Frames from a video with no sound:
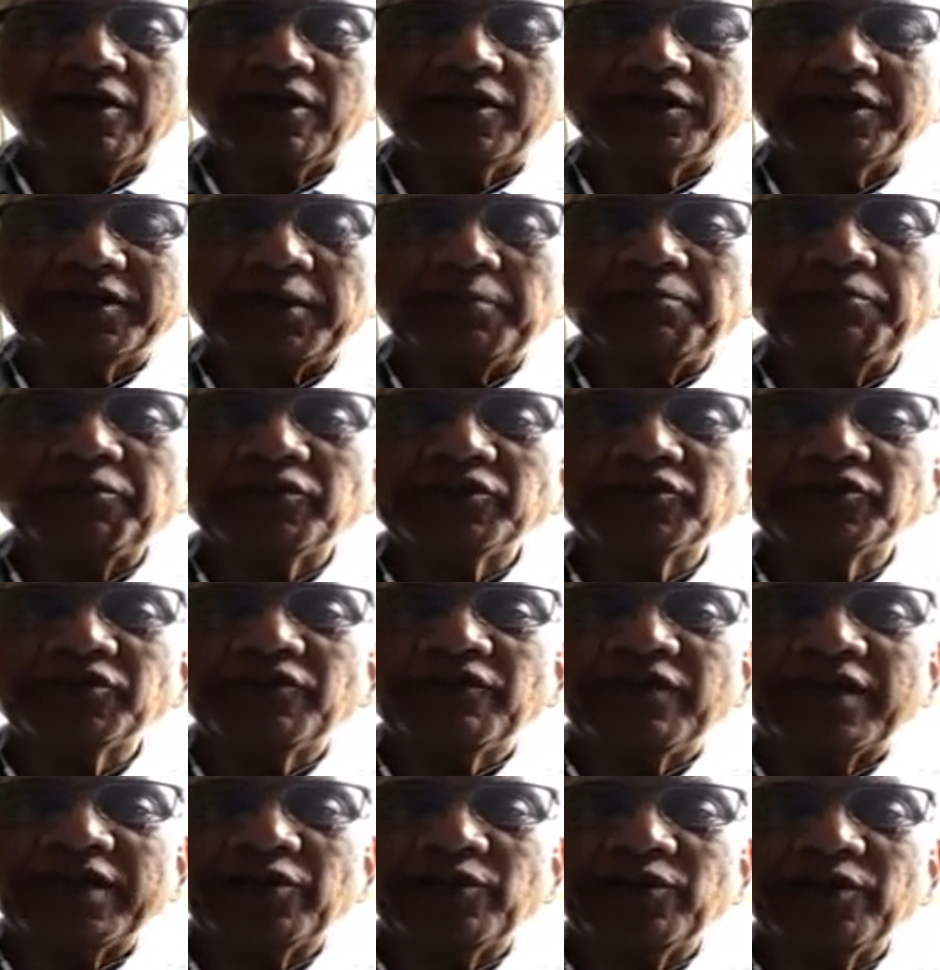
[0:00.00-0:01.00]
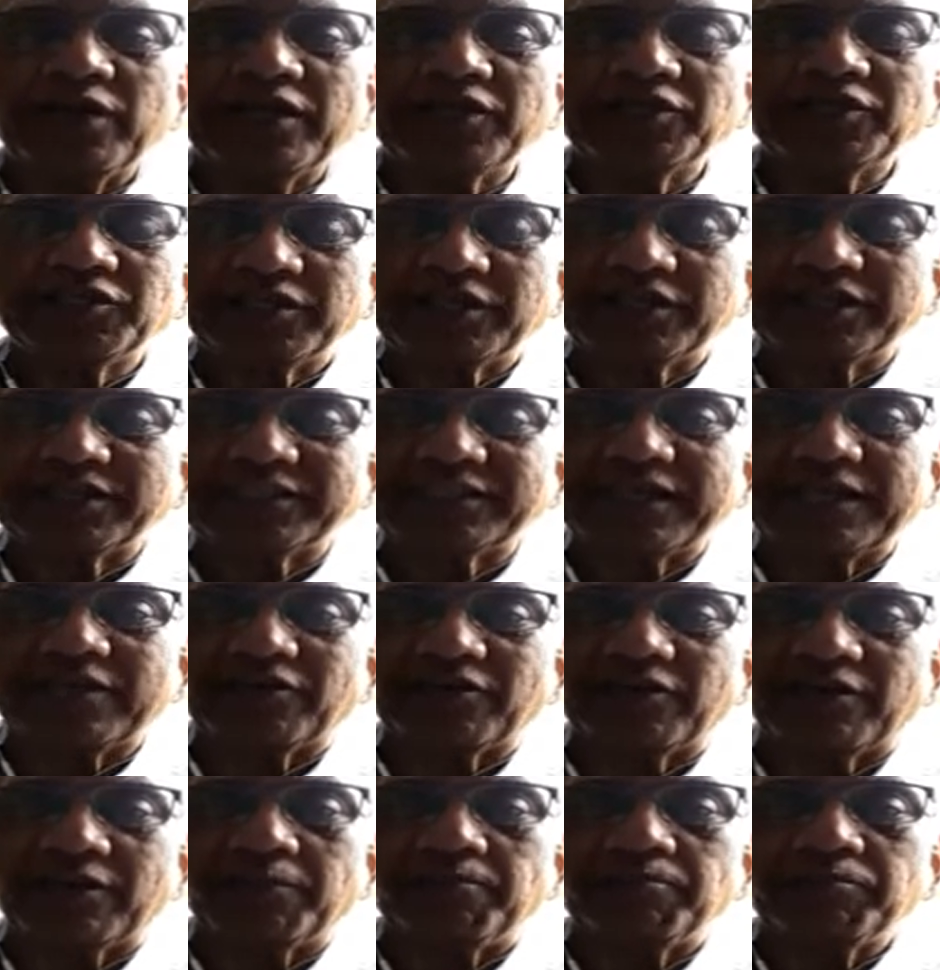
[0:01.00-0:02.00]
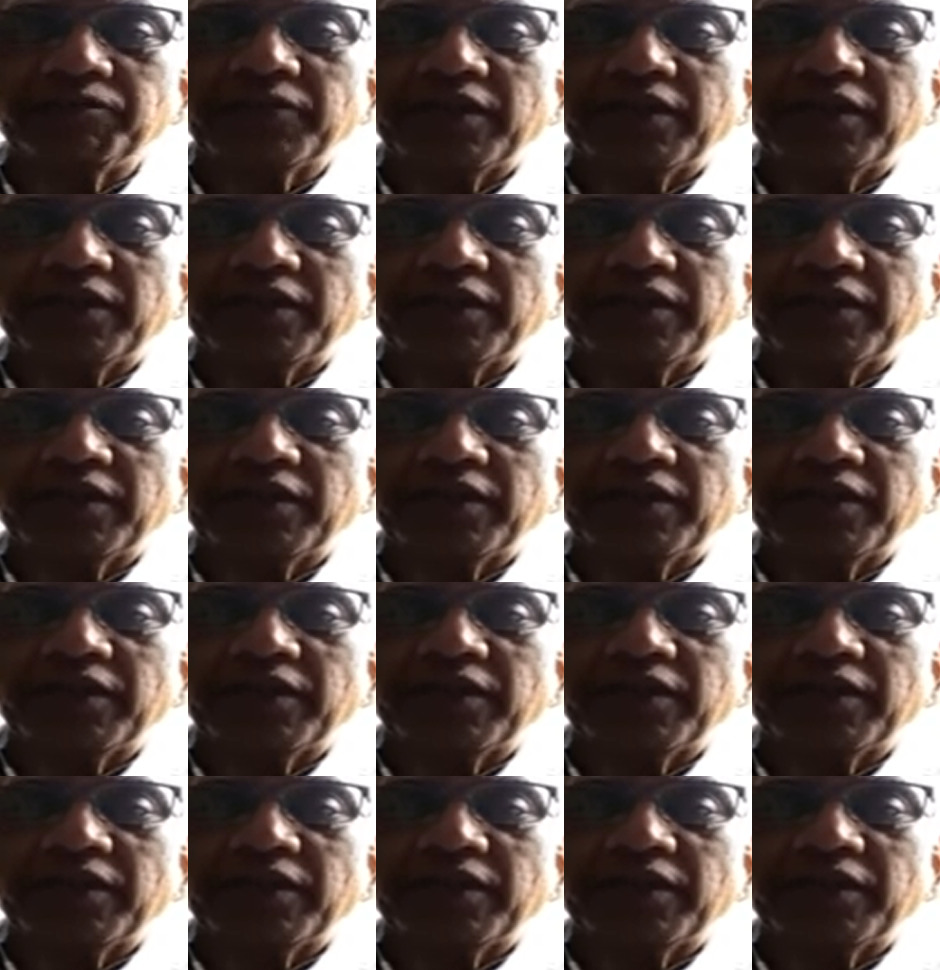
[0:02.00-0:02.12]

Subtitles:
temperature regulation, etc.